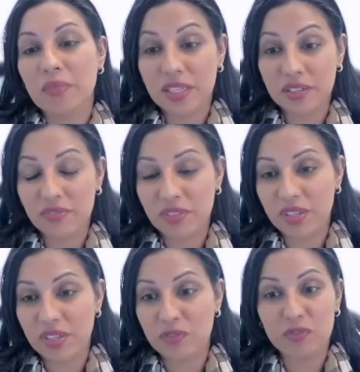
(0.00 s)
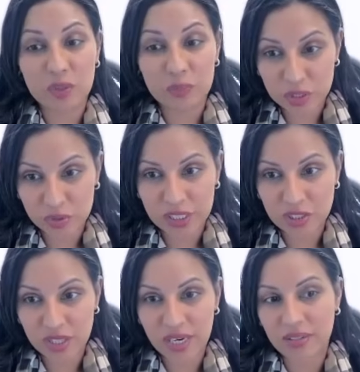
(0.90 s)
if the confirmatory
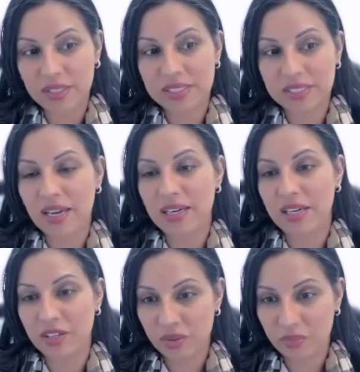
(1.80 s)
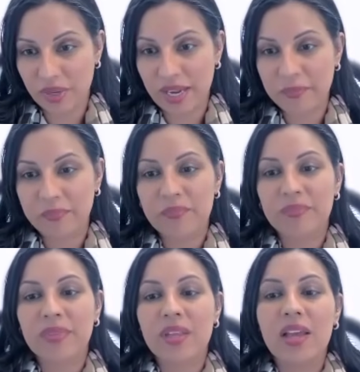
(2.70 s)
trial is not underway.
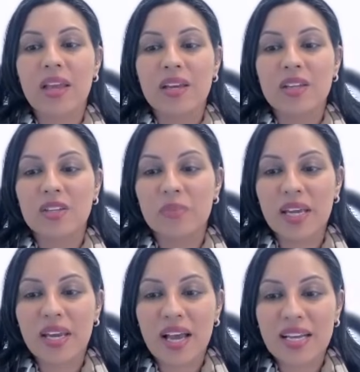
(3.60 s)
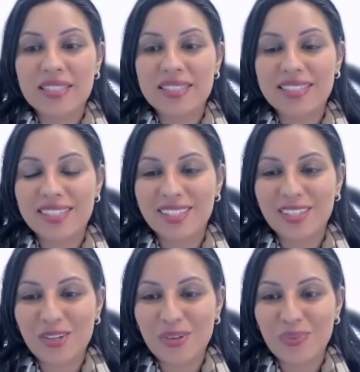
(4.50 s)
You may ask,
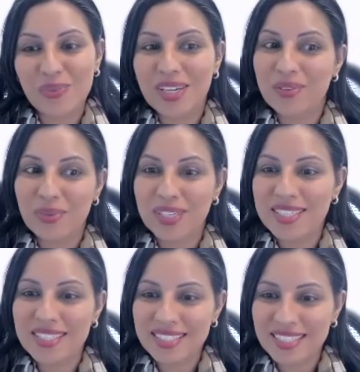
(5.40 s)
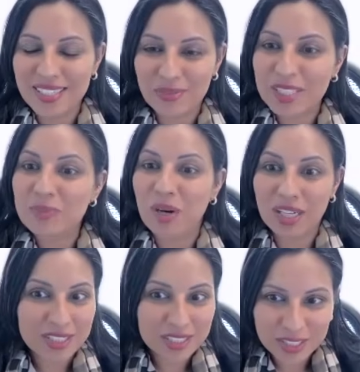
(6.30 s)
what is this in
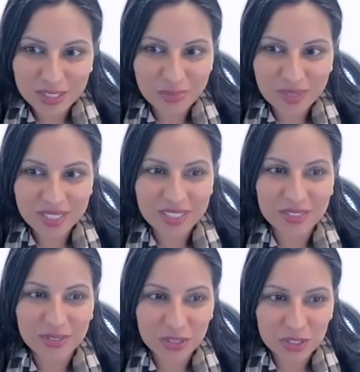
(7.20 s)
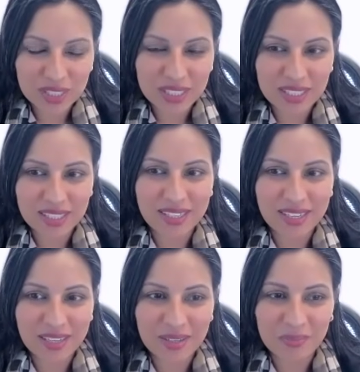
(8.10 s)
response to? Because usually,
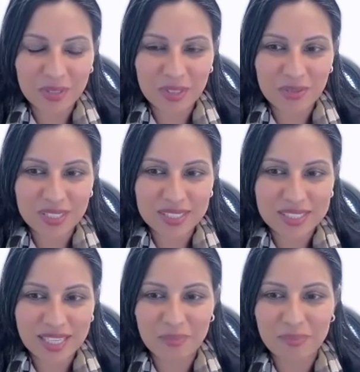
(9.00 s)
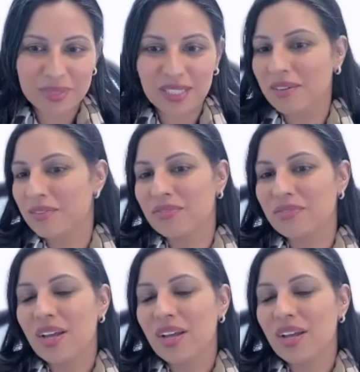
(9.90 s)
these types of